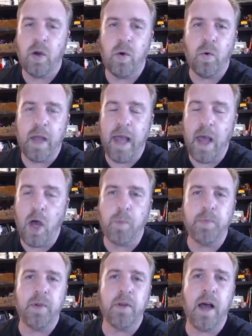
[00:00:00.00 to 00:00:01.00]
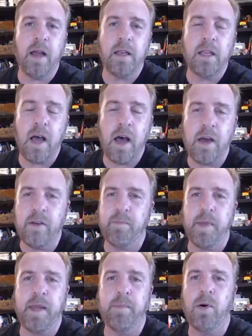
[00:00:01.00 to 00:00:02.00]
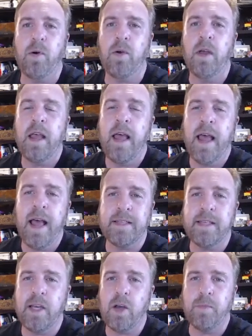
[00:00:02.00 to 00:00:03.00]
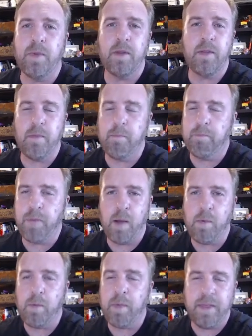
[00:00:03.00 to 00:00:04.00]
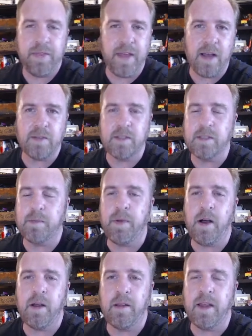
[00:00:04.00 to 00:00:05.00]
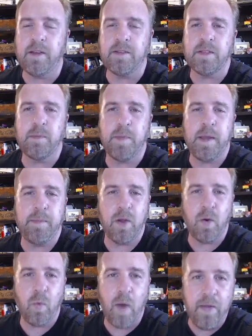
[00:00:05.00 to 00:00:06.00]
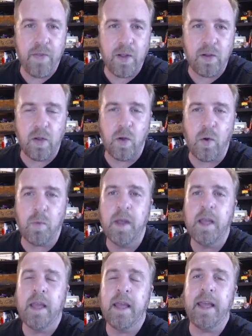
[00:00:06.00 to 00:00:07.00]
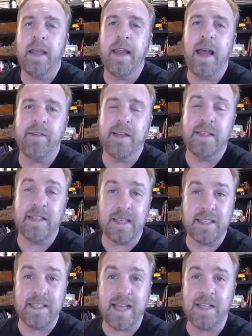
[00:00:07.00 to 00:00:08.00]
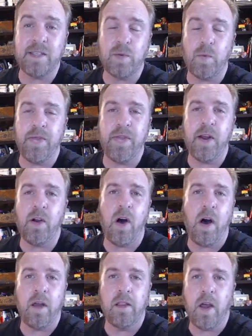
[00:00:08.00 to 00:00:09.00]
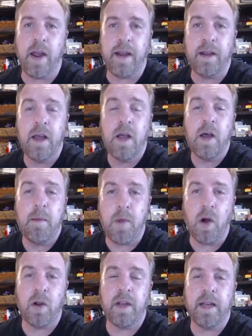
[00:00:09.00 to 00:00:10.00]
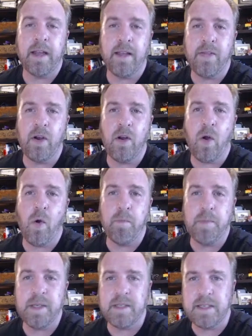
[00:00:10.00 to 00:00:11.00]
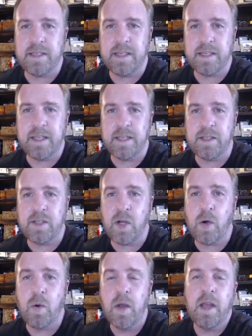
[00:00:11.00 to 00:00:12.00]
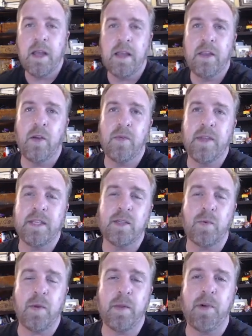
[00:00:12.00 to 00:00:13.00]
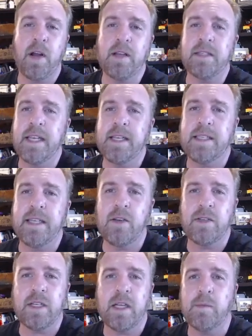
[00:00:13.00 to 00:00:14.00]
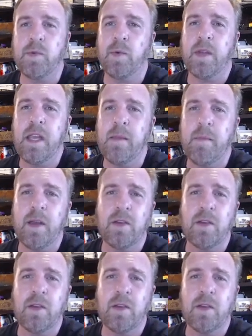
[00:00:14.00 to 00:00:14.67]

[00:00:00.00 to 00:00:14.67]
helped a ton of people, has helped probably thousands upon thousands of people around the globe in having success with their online marketing and their own businesses. And so, this is one of the products he sells. It comes with email